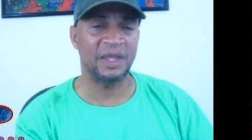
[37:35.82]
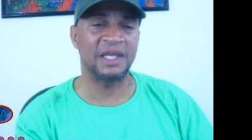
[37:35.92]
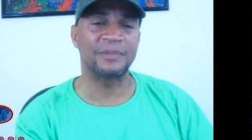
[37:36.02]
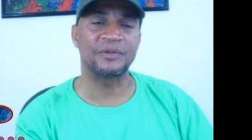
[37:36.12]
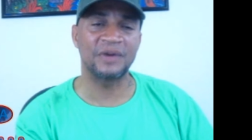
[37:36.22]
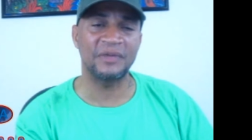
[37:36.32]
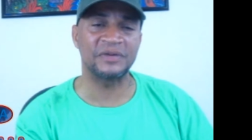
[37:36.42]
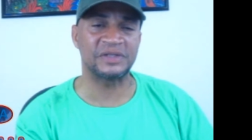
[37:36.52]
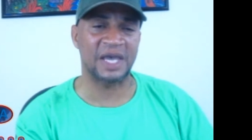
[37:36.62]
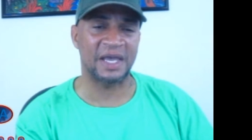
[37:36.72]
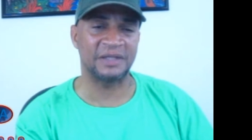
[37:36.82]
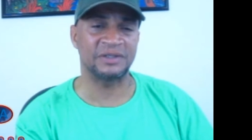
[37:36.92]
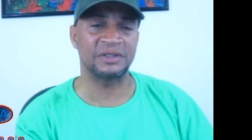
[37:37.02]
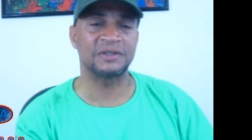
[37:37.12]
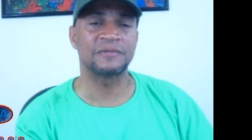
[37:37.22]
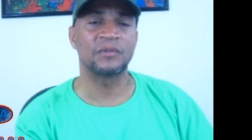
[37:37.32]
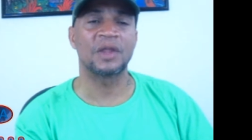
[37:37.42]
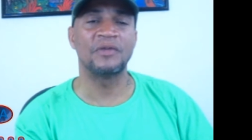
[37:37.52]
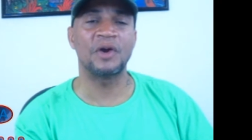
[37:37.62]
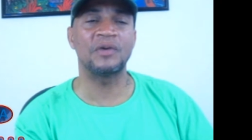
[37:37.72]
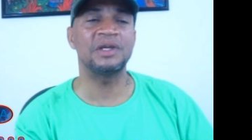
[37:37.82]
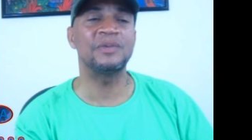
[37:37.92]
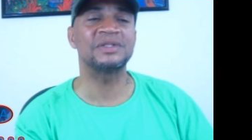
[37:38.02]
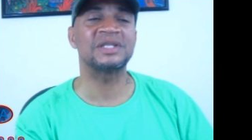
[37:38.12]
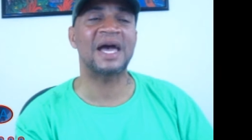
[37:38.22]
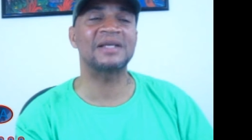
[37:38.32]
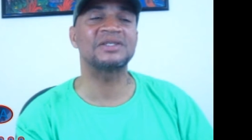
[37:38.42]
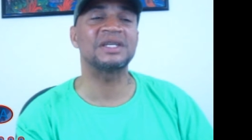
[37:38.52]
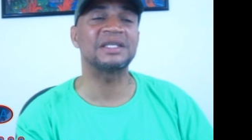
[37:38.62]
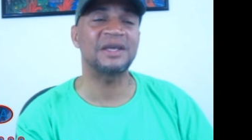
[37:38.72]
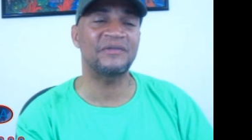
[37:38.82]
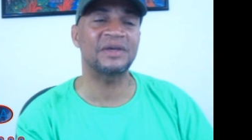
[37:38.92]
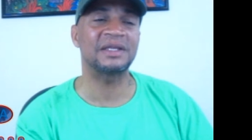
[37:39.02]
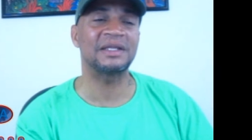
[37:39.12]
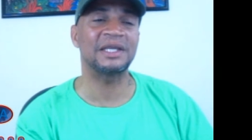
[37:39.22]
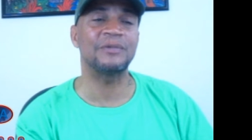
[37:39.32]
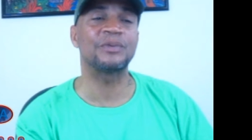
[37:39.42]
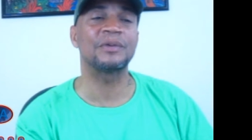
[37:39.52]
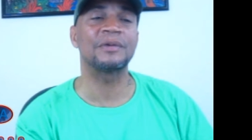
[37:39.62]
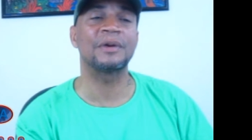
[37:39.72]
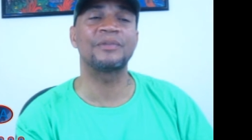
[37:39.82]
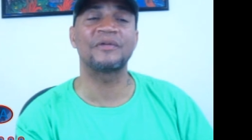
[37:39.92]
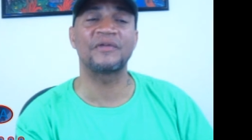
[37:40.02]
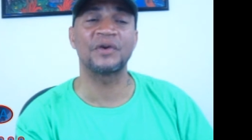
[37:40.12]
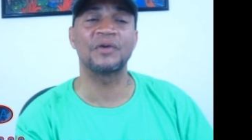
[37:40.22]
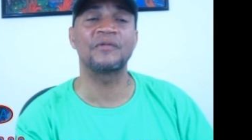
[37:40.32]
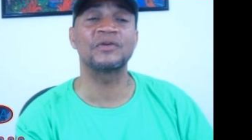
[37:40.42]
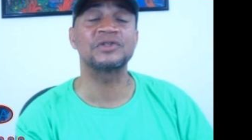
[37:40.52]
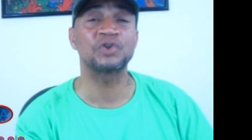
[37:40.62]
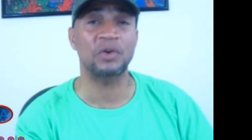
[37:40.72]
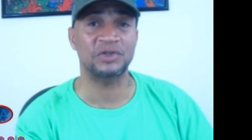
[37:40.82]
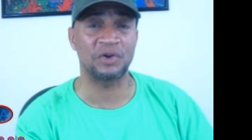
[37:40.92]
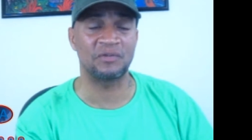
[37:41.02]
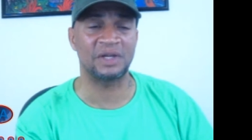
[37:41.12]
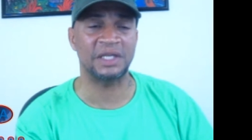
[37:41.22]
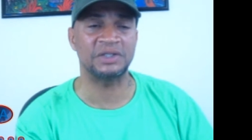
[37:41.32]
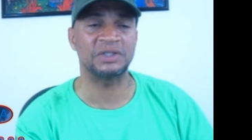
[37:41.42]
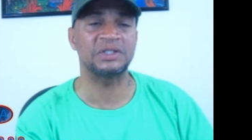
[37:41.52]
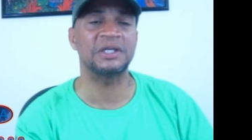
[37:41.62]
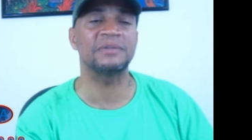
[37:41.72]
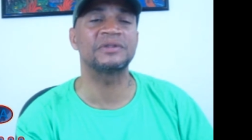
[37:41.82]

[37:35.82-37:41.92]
And it parenthesizes, though he was not significantly preferred for short-term relationships.